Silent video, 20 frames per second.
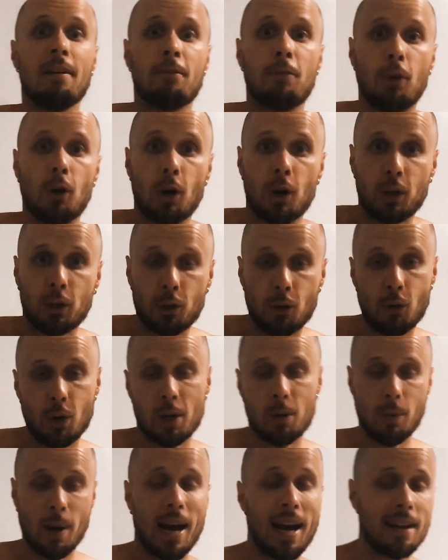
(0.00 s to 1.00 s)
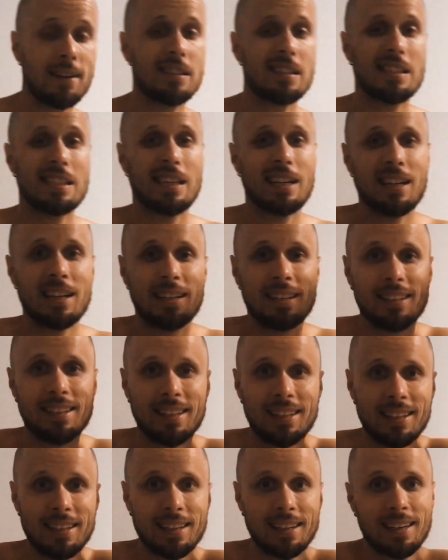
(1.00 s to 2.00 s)
for coronavirus and
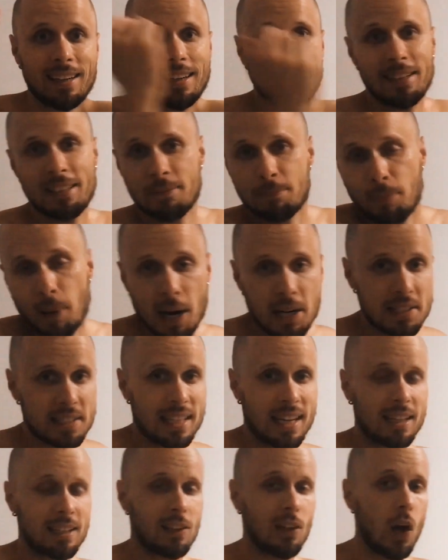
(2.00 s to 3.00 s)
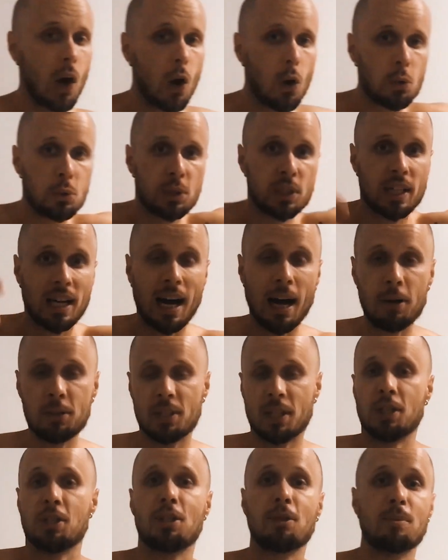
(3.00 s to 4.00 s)
uh, parks are closed,
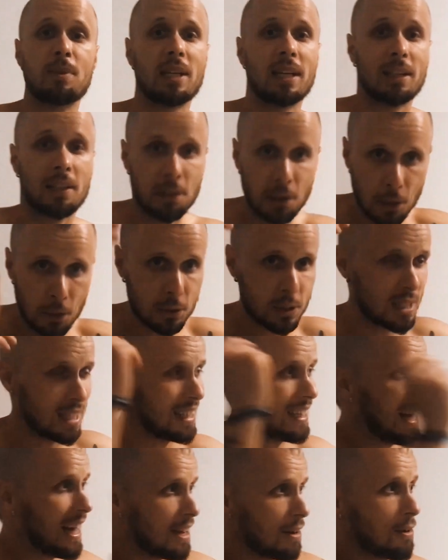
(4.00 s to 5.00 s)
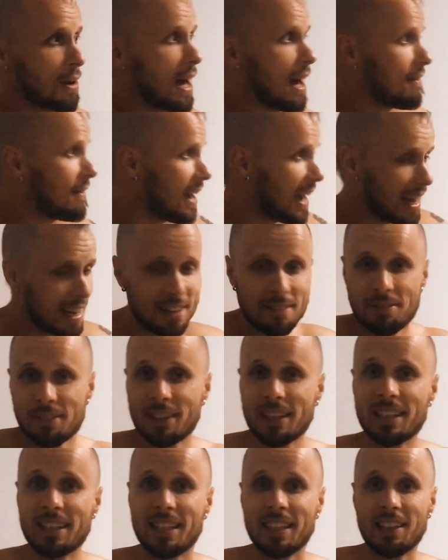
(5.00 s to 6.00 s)
outside gyms are closed and I don't have
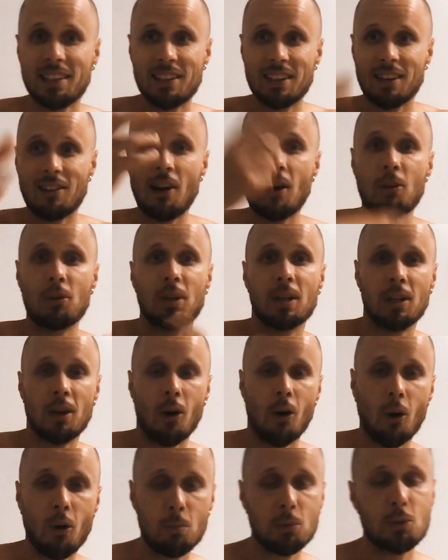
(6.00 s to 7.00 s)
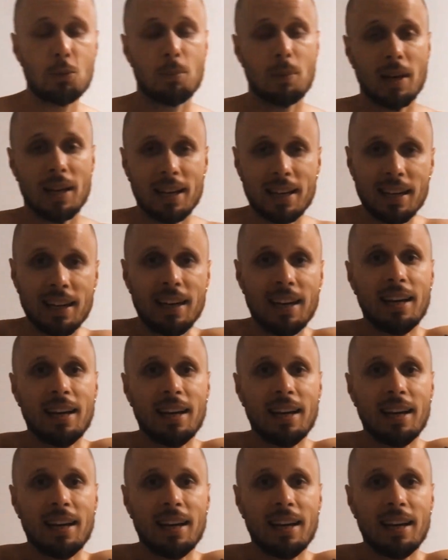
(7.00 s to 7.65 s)
anything here around at home to make